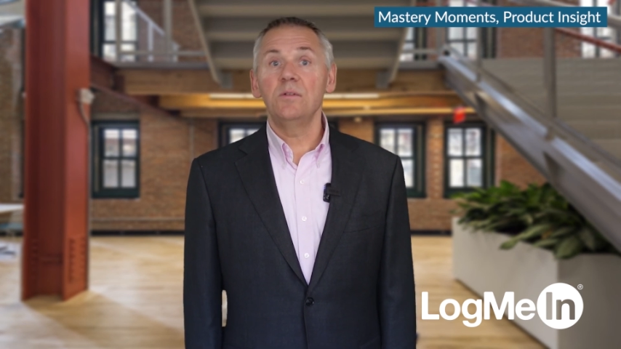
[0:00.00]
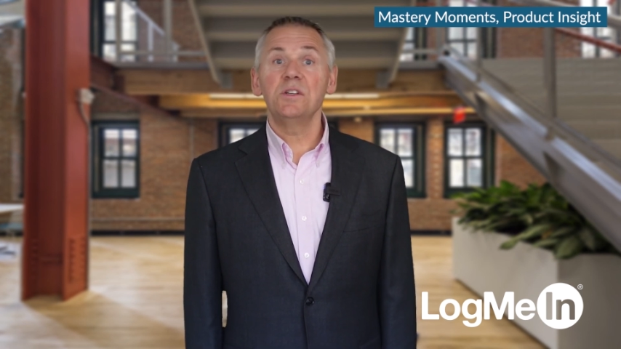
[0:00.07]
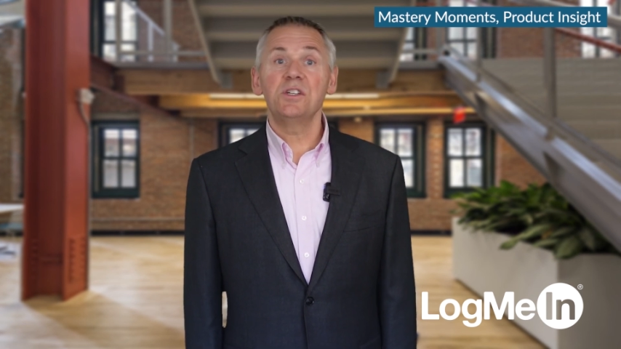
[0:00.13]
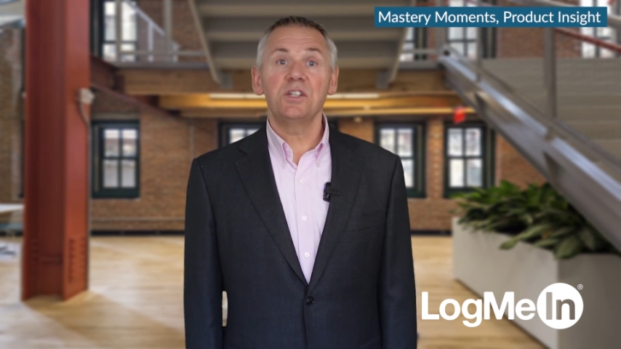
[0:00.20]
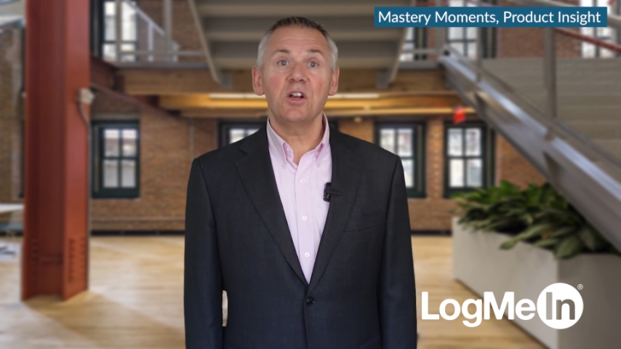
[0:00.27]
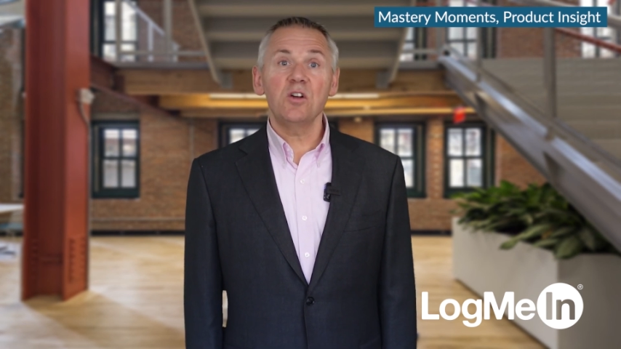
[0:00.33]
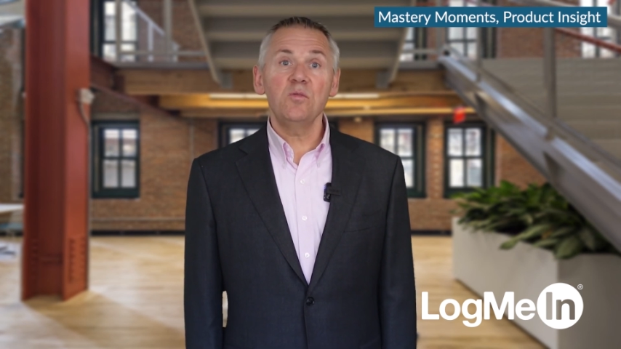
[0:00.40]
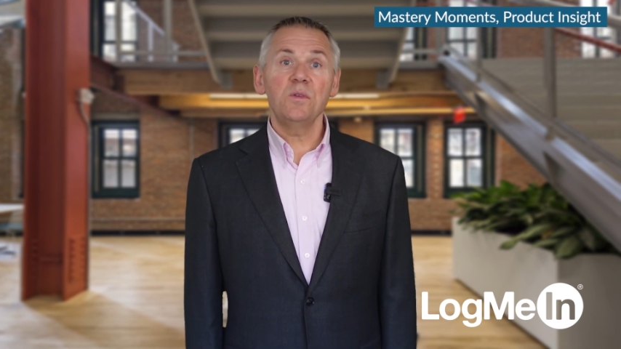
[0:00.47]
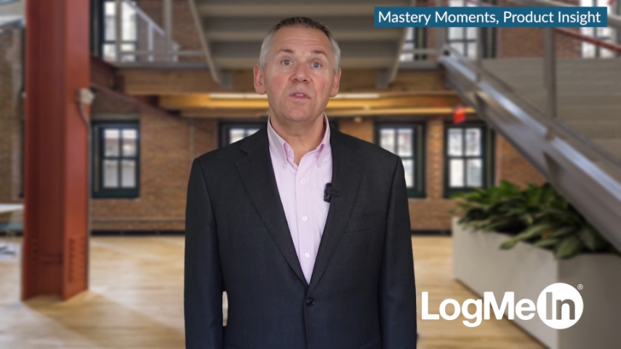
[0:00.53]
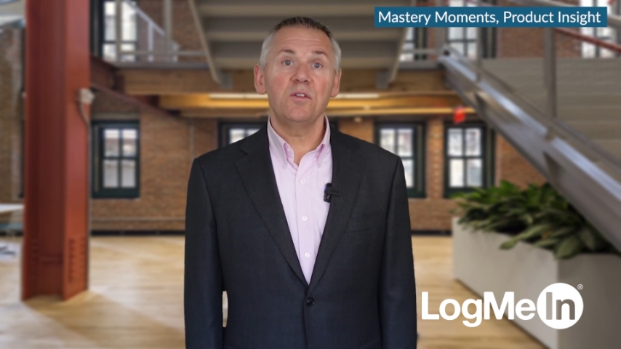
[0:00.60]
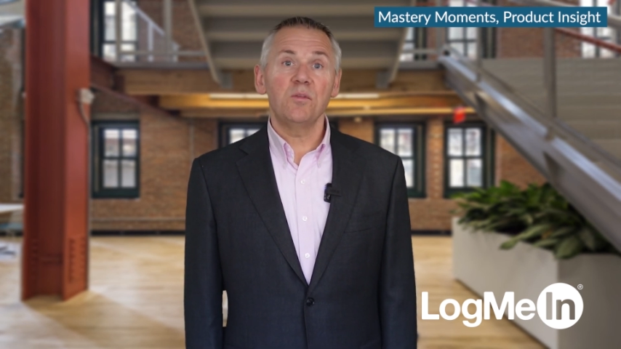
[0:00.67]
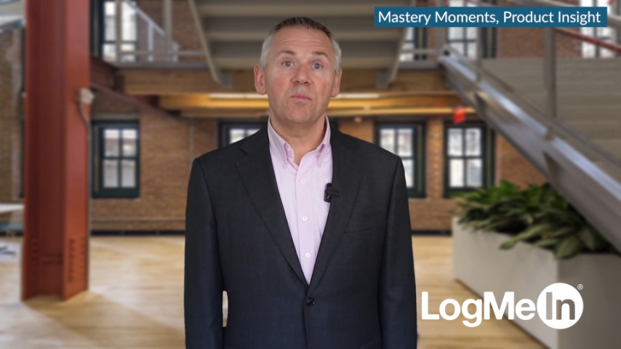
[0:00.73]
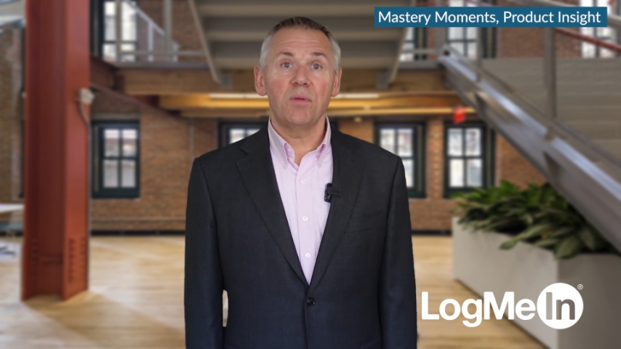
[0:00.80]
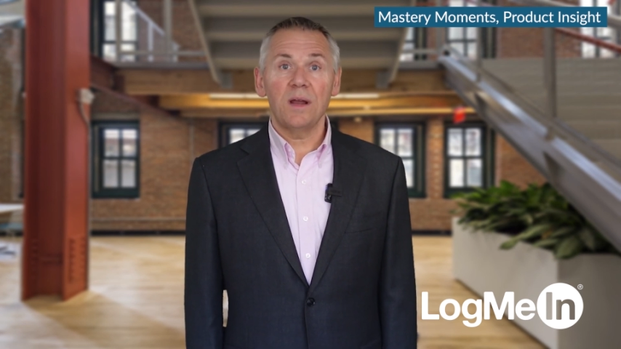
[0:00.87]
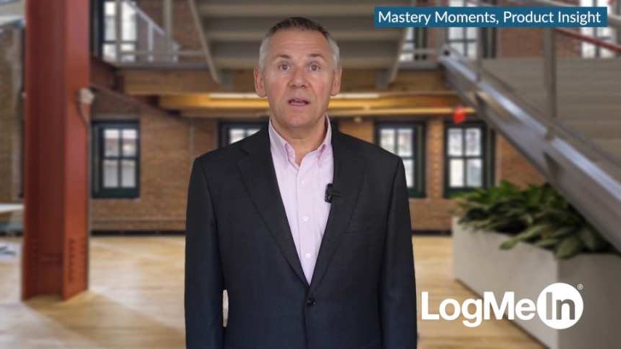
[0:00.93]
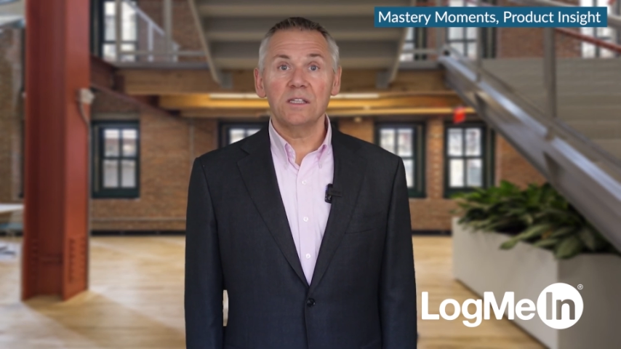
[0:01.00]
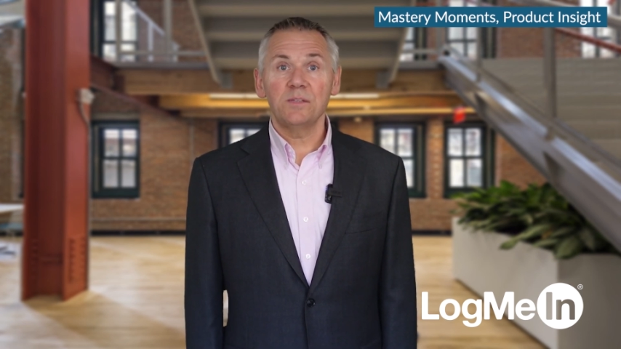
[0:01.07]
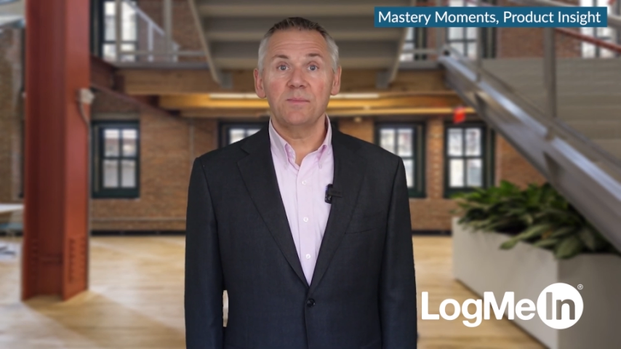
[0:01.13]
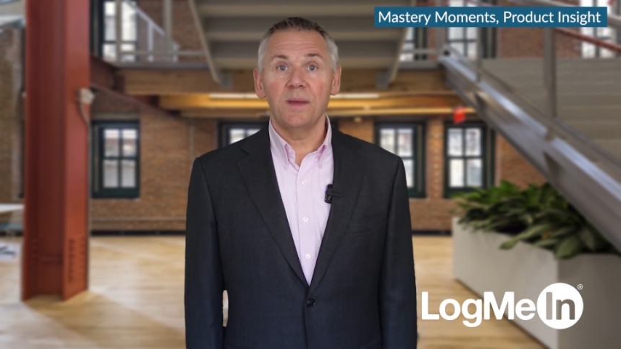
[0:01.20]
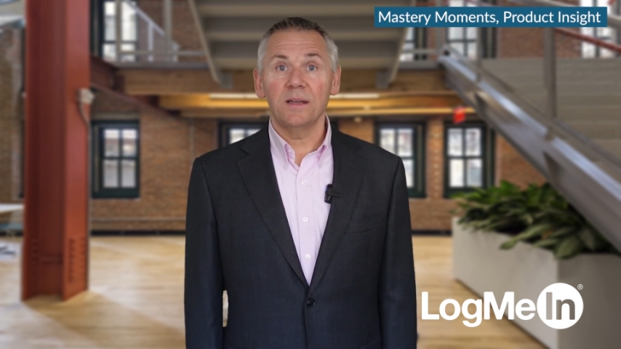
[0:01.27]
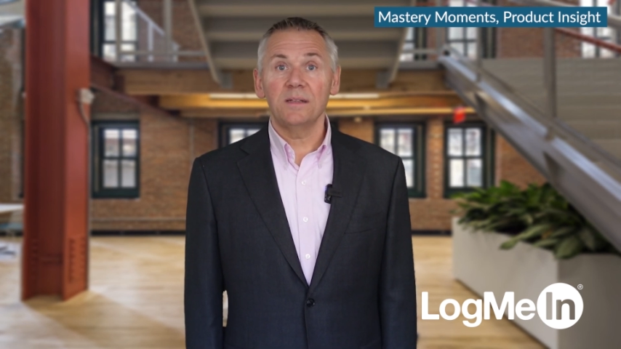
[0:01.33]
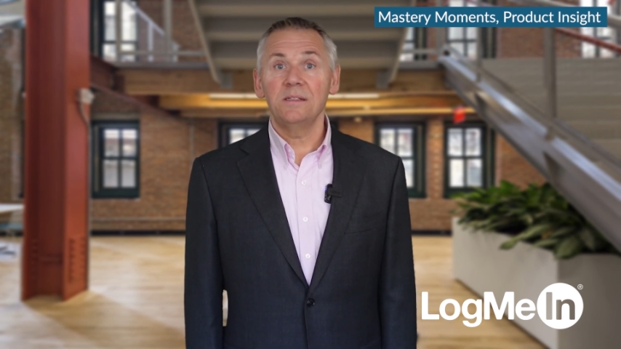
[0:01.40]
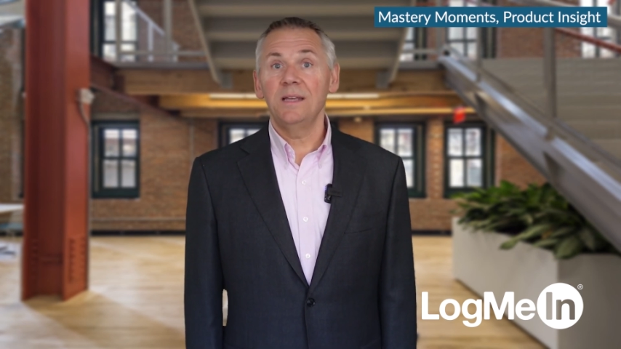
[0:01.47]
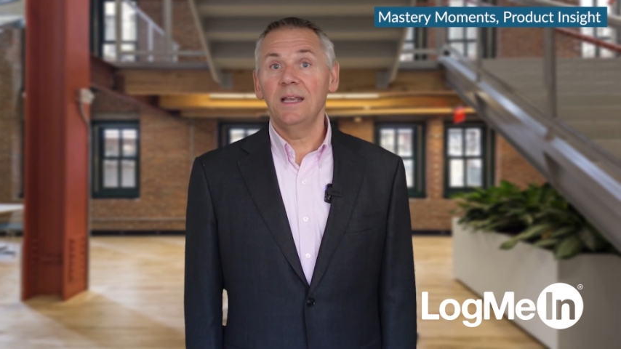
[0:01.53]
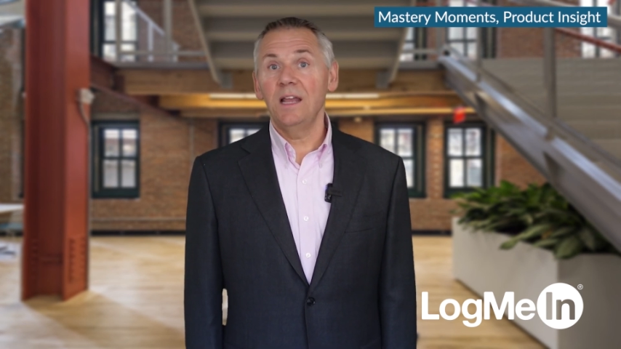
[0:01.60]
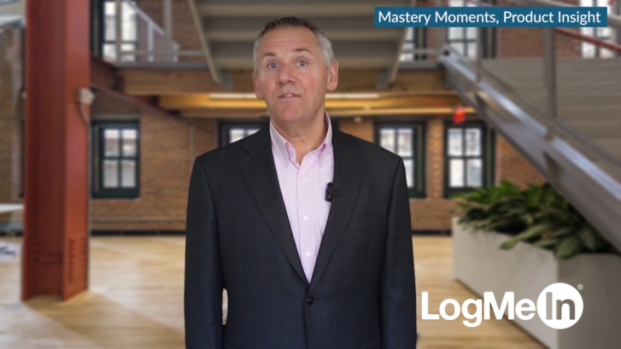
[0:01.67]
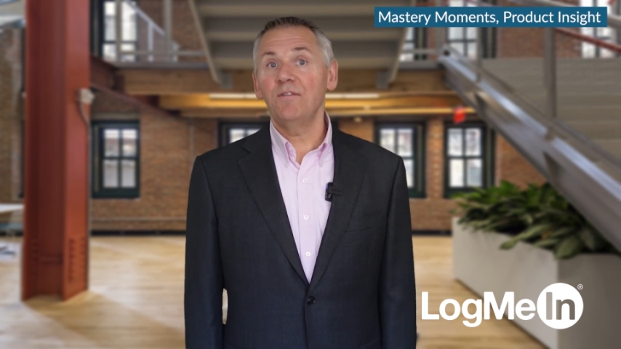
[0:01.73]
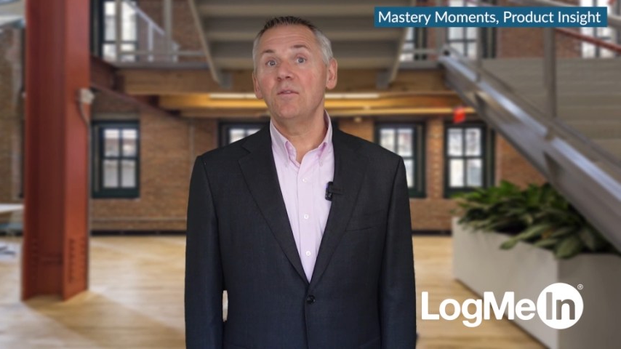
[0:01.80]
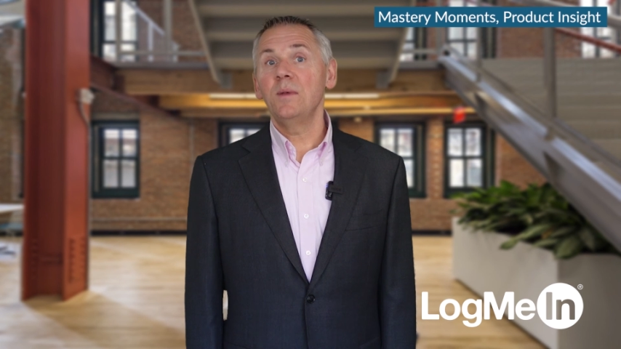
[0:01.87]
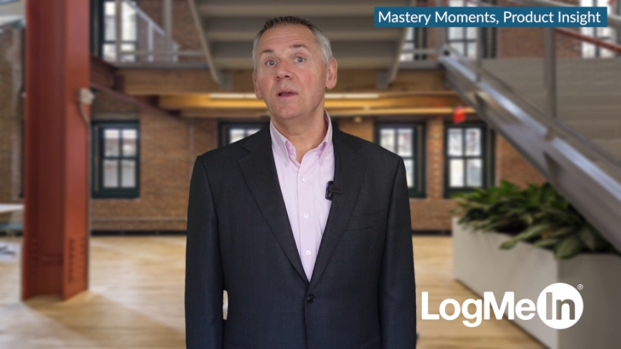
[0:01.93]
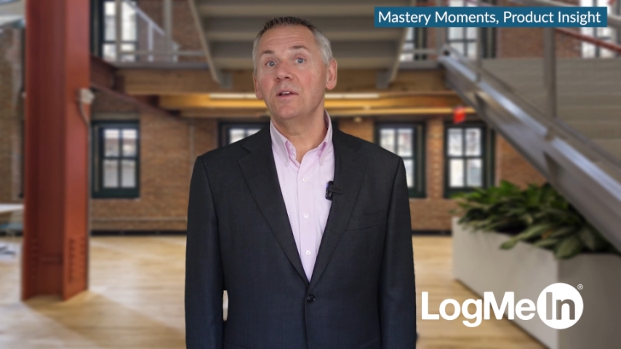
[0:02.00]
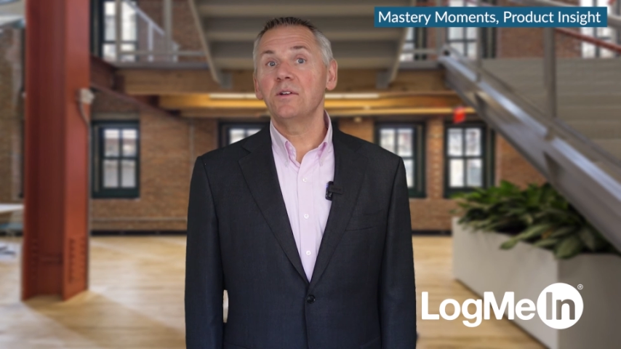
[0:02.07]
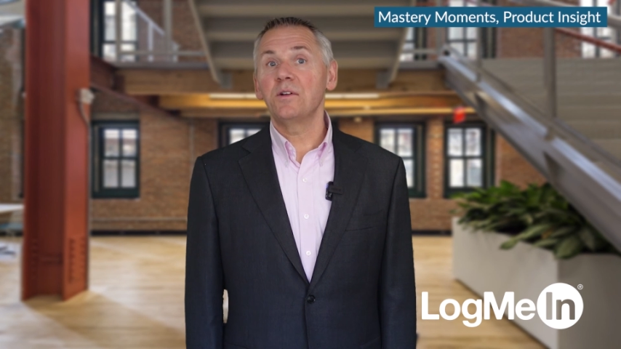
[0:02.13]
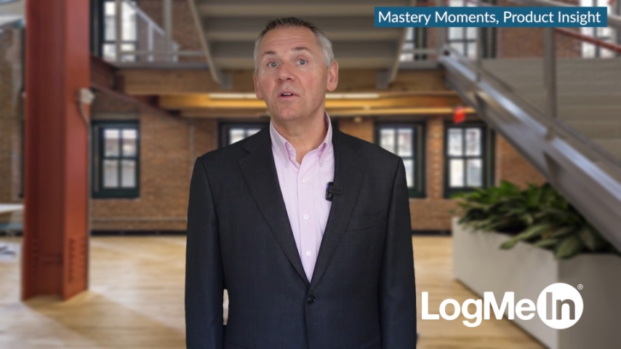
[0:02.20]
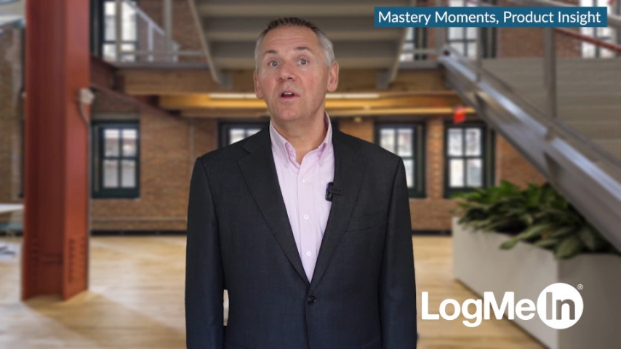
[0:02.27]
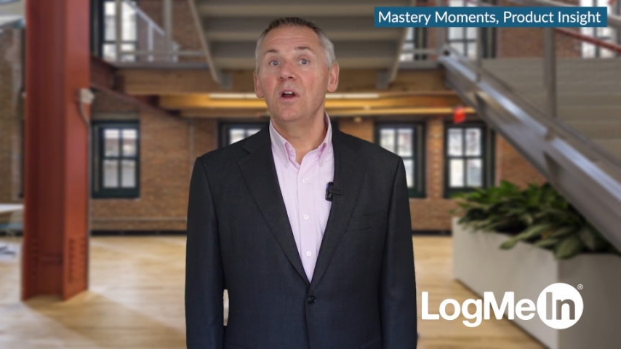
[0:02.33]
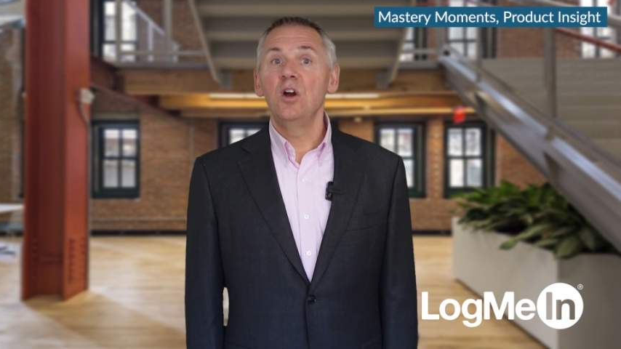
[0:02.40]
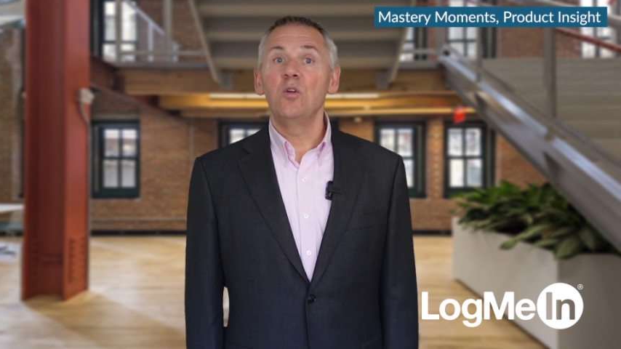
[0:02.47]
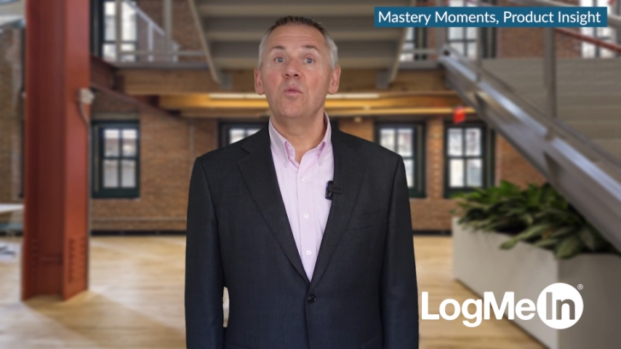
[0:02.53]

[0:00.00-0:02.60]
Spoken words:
to share with your prospect to get familiar